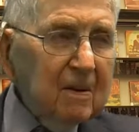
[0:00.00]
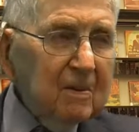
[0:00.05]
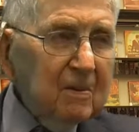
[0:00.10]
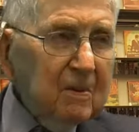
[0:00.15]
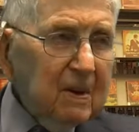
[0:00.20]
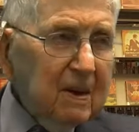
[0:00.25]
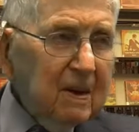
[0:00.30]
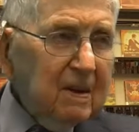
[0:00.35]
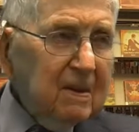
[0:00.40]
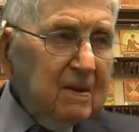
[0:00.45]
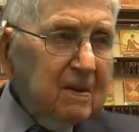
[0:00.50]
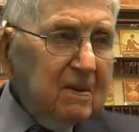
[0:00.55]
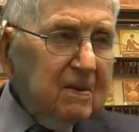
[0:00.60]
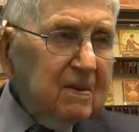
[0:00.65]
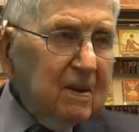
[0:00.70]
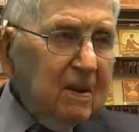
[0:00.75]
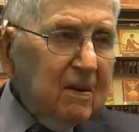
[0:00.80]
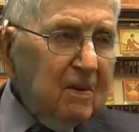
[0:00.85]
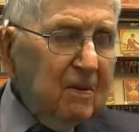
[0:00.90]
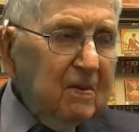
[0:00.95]
Well,
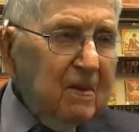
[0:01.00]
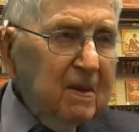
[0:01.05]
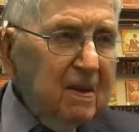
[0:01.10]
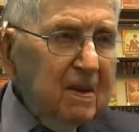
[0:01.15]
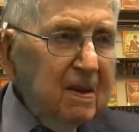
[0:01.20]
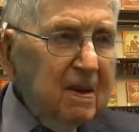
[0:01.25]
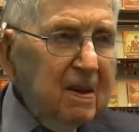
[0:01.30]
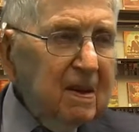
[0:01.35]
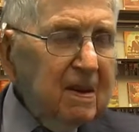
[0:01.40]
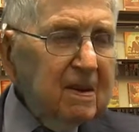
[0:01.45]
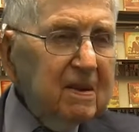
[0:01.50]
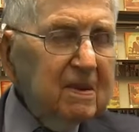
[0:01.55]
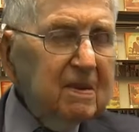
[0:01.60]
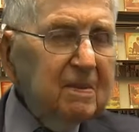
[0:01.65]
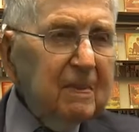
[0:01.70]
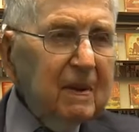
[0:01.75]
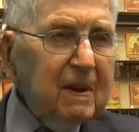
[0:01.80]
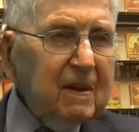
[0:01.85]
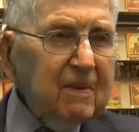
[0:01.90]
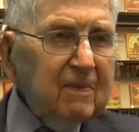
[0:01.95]
over the years,
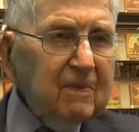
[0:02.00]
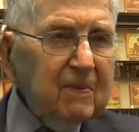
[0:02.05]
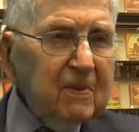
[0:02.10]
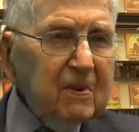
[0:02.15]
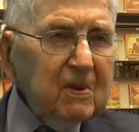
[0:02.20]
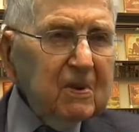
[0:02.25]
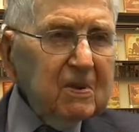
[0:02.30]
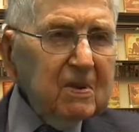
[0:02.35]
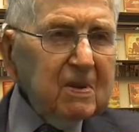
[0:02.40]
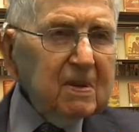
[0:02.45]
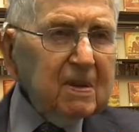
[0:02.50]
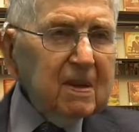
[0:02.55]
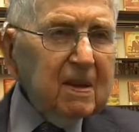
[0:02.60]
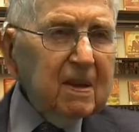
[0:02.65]
my first